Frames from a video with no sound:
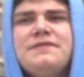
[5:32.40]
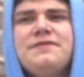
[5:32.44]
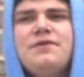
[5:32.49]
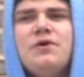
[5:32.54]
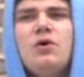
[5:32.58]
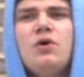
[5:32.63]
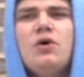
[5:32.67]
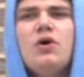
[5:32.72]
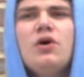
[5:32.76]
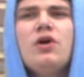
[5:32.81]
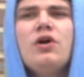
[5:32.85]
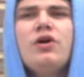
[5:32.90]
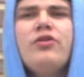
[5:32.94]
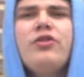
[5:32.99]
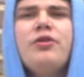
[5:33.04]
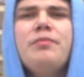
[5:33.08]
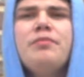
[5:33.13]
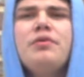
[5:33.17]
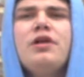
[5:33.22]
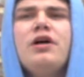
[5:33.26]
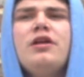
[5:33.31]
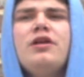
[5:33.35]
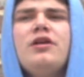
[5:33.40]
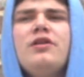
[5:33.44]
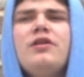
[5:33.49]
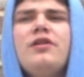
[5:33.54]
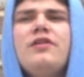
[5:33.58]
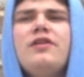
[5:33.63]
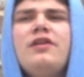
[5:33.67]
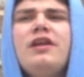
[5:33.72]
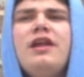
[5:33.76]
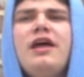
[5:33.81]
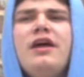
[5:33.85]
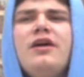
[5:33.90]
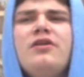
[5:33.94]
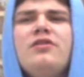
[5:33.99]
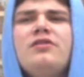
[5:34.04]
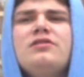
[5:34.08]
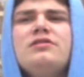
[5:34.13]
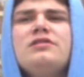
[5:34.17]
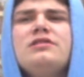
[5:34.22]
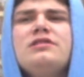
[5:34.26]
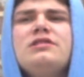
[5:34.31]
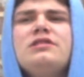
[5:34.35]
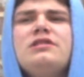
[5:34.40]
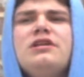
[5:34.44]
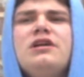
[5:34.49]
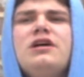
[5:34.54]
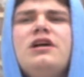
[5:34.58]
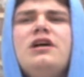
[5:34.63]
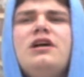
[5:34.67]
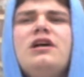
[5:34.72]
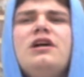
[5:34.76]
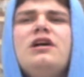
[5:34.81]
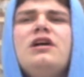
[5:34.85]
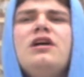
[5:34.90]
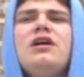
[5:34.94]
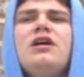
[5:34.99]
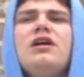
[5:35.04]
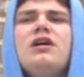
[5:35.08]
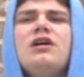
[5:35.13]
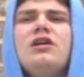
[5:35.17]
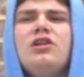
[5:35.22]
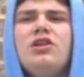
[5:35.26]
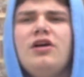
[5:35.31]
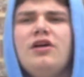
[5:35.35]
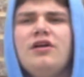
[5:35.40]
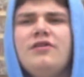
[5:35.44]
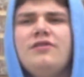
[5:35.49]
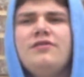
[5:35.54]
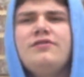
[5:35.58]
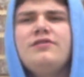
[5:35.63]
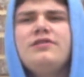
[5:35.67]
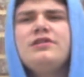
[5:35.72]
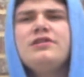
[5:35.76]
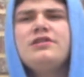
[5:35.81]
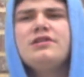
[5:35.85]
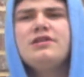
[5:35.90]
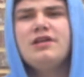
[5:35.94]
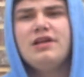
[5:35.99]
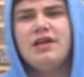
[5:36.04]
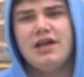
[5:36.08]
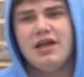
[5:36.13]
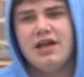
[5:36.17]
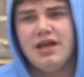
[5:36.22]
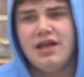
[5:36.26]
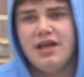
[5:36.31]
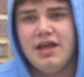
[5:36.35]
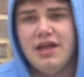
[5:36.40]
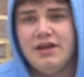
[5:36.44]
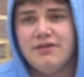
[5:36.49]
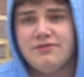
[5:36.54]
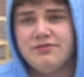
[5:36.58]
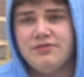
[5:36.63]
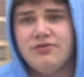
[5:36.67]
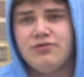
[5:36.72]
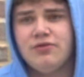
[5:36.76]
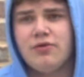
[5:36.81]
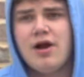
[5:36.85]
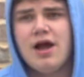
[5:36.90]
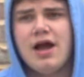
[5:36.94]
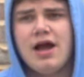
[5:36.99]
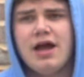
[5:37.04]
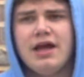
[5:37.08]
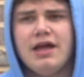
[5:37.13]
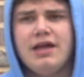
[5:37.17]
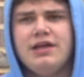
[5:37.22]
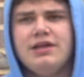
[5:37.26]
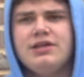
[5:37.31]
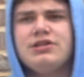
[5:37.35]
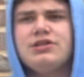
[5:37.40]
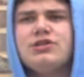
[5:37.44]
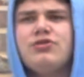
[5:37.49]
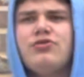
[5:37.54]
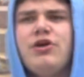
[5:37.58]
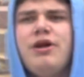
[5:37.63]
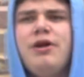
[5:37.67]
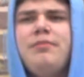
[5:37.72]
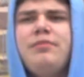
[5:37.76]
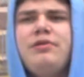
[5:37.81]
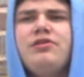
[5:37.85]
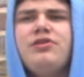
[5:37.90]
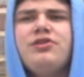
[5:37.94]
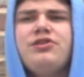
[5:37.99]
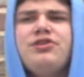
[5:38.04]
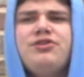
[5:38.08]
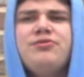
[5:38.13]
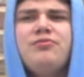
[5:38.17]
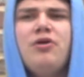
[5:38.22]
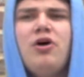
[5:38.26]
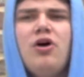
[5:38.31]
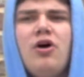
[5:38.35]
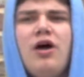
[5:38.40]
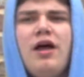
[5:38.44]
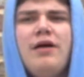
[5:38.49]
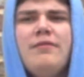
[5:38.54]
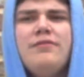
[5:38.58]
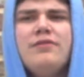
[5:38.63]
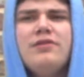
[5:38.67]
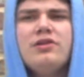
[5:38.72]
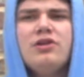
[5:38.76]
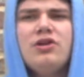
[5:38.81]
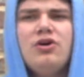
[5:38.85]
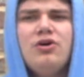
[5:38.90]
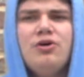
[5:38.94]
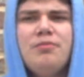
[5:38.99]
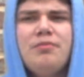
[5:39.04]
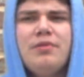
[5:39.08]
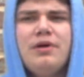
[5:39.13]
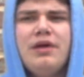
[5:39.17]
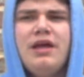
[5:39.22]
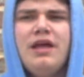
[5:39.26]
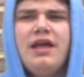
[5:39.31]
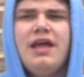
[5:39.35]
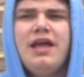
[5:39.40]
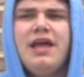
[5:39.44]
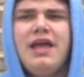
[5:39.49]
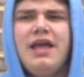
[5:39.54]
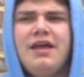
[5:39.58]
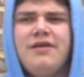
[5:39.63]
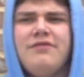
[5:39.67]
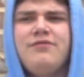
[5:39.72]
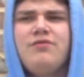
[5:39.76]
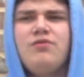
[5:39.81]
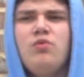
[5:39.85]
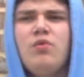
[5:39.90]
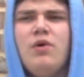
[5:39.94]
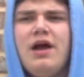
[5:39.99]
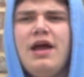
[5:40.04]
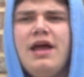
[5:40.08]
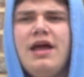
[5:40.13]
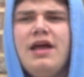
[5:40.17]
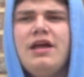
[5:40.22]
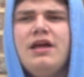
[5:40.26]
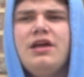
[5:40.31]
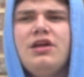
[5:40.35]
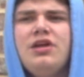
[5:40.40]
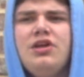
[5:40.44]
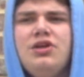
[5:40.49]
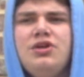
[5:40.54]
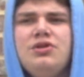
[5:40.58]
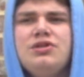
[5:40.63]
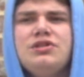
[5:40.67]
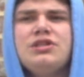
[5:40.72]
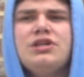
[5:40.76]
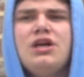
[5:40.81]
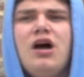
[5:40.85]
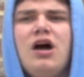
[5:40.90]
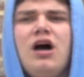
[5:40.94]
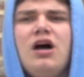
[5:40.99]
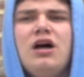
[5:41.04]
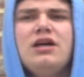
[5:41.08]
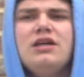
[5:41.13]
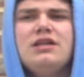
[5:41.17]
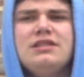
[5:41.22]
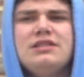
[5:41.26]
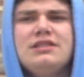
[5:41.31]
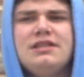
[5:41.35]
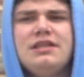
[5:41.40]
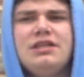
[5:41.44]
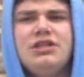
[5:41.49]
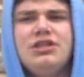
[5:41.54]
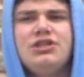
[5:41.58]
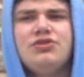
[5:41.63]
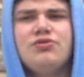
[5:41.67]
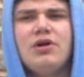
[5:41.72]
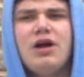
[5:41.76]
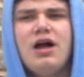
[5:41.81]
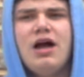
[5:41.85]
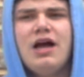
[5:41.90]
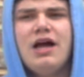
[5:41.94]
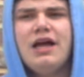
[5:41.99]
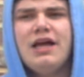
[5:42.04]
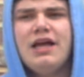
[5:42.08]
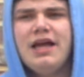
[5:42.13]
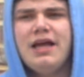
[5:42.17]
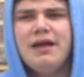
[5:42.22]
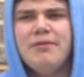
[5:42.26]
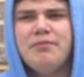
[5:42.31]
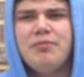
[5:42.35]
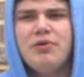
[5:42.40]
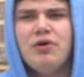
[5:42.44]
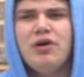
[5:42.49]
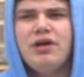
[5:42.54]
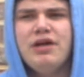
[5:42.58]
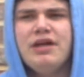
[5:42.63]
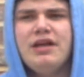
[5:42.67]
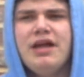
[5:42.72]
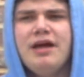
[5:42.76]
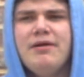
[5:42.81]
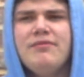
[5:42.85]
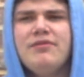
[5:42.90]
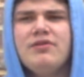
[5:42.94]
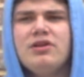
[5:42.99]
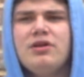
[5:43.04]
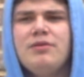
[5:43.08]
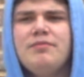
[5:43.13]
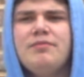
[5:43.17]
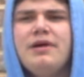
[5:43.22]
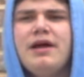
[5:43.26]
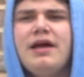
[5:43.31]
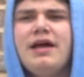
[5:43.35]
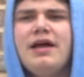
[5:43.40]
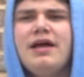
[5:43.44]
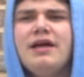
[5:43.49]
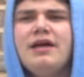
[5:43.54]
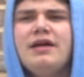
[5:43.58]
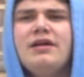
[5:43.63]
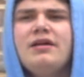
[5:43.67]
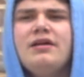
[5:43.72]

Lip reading: 4, the blood under the nails, gloves. If dry, scrape into small envelope. If wet, use gauze, then dry and put in envelope bag